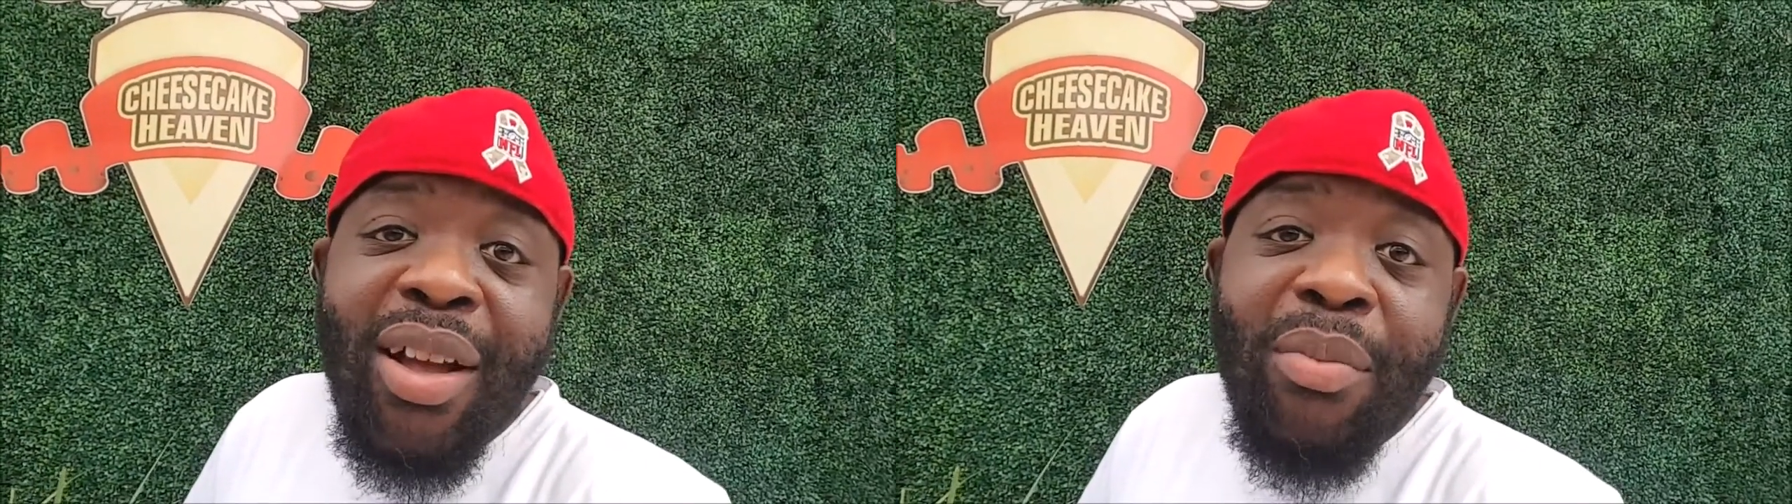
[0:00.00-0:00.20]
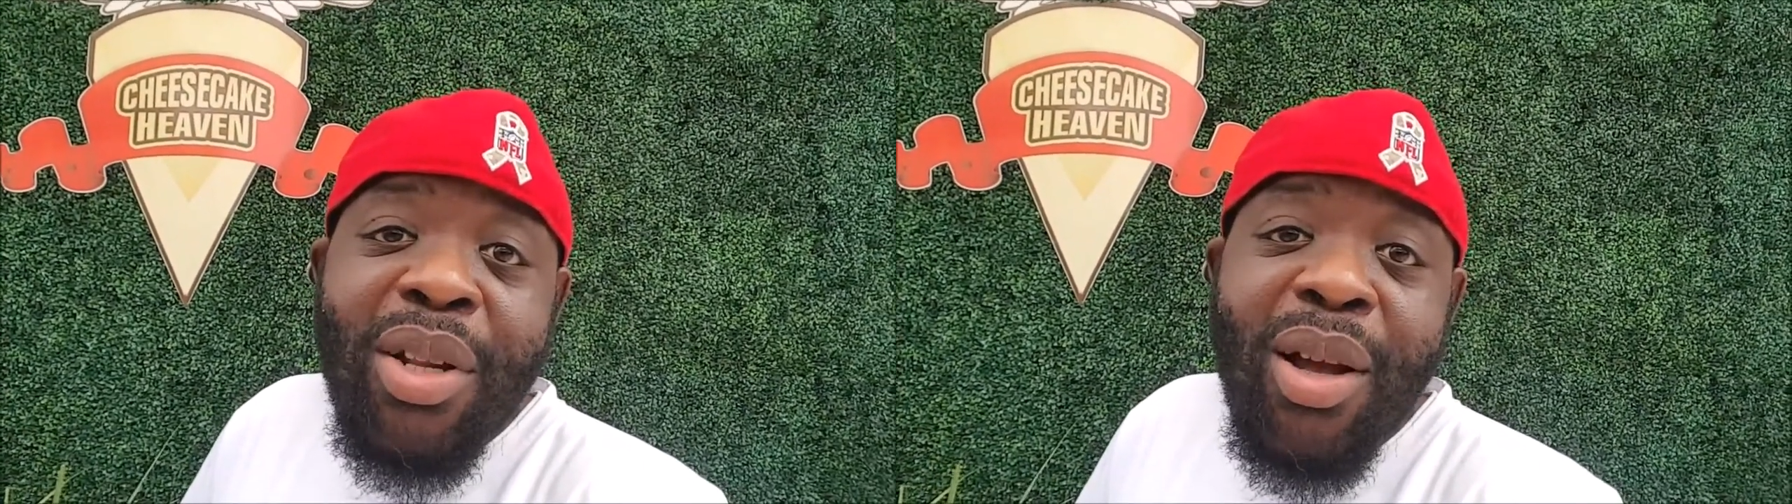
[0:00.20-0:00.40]

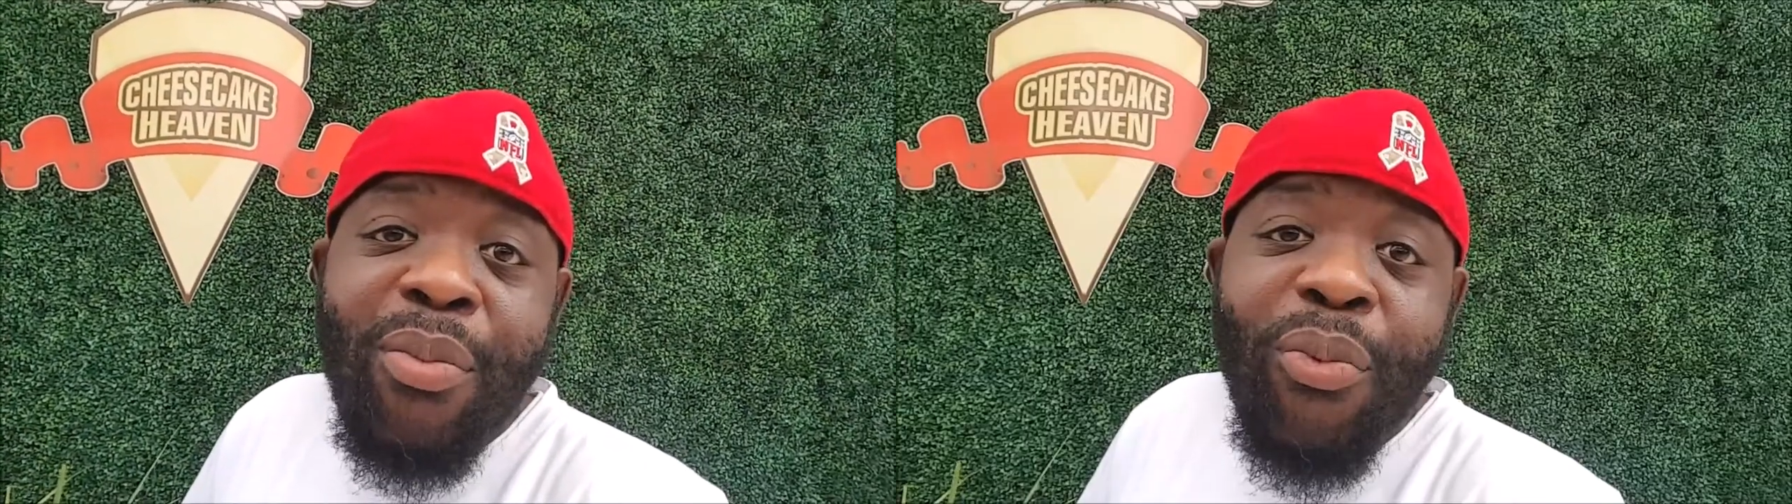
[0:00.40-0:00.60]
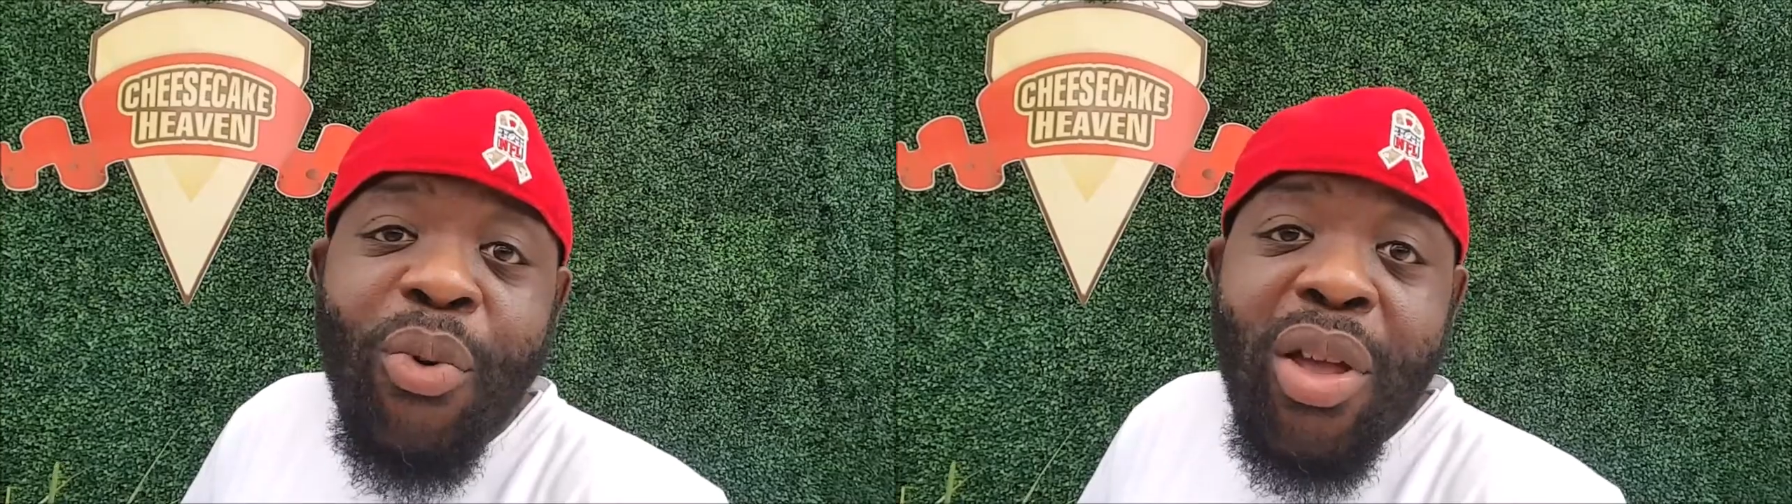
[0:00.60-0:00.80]
coming
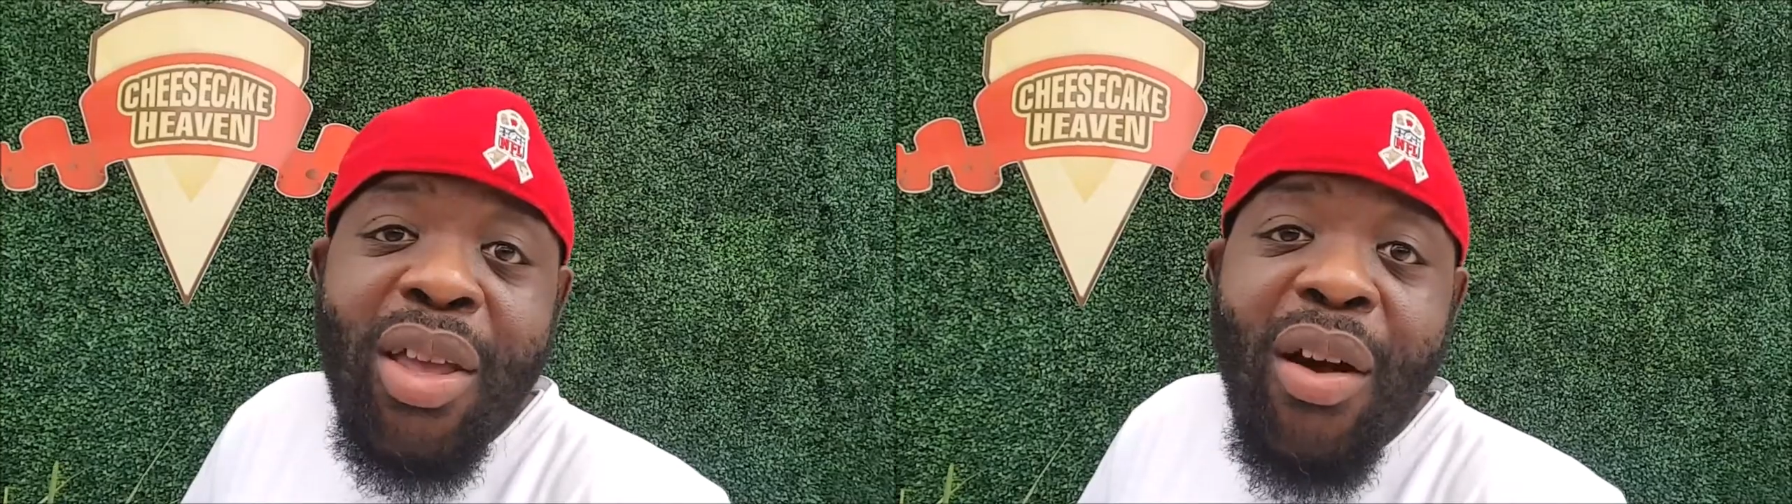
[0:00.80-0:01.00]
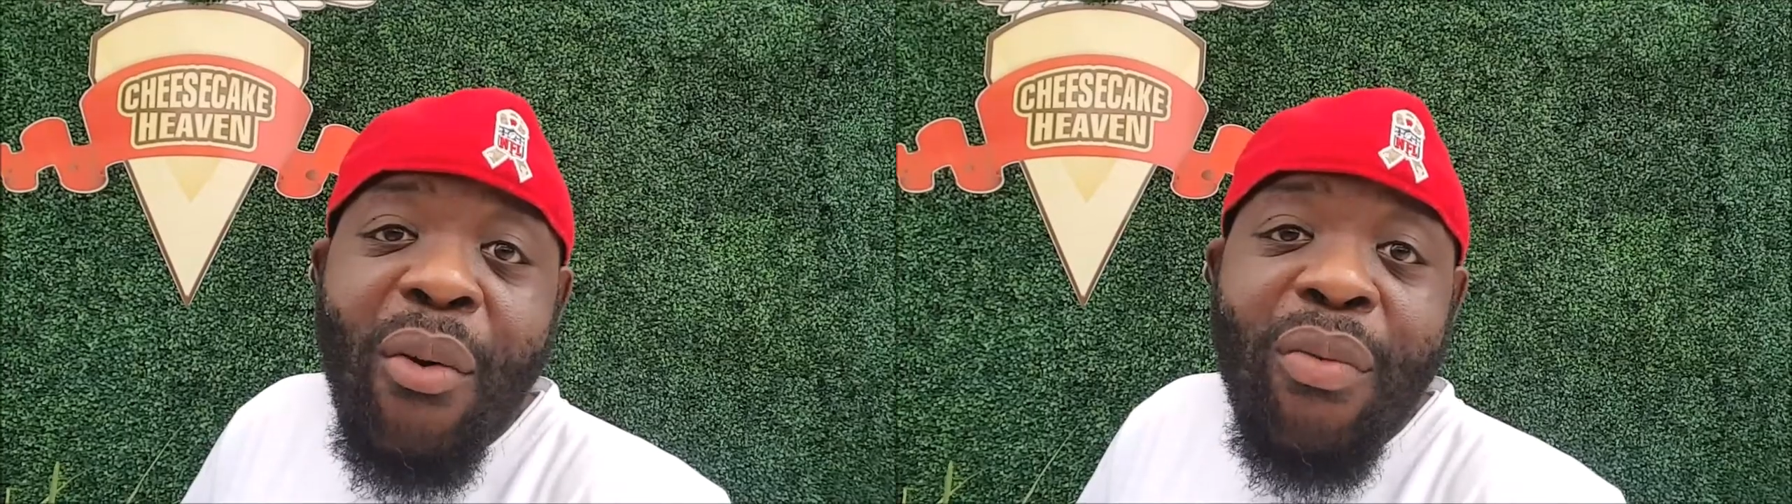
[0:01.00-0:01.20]
up for you